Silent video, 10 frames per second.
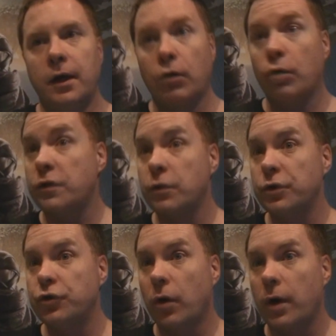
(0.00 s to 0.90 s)
in order to
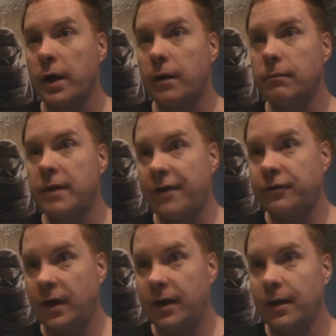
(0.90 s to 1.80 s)
enjoy
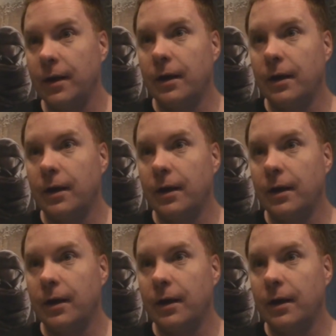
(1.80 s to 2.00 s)
Destiny.